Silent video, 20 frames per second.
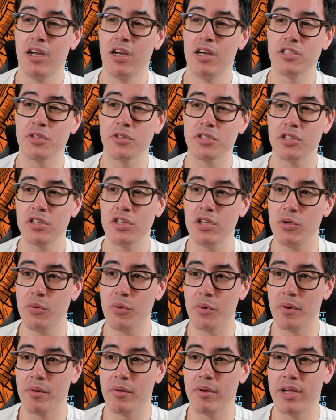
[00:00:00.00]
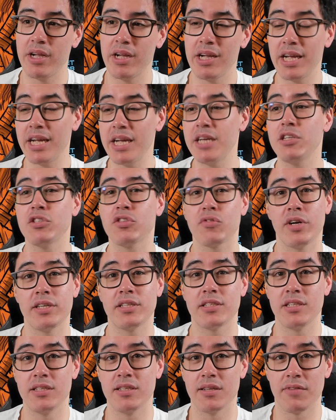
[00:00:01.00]
So it's a new
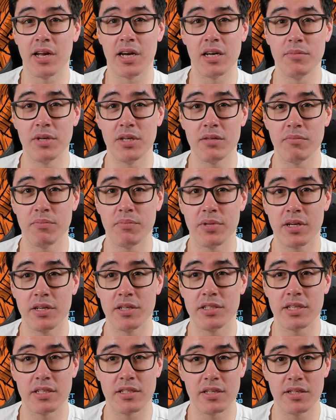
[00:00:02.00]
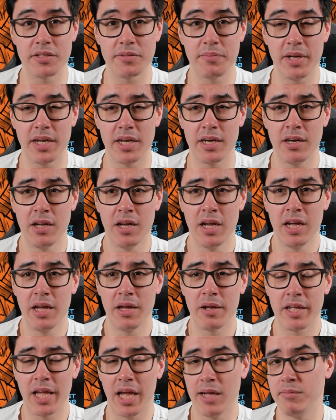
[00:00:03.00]
interesting development, because it does mean
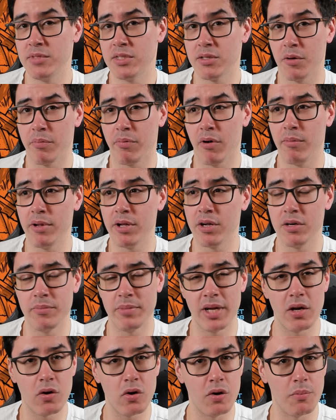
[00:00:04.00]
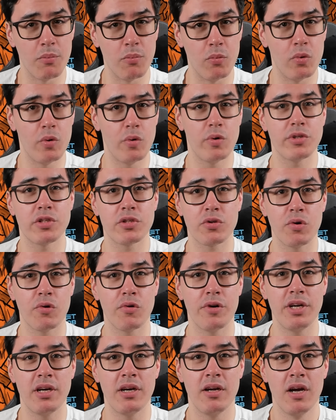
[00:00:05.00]
games are probably going to be a lot more
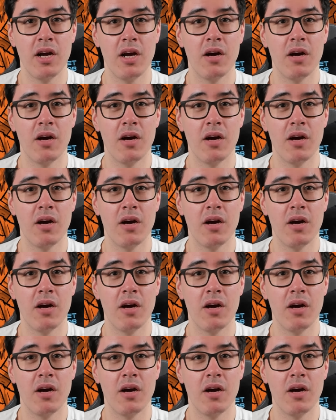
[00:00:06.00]
scoring,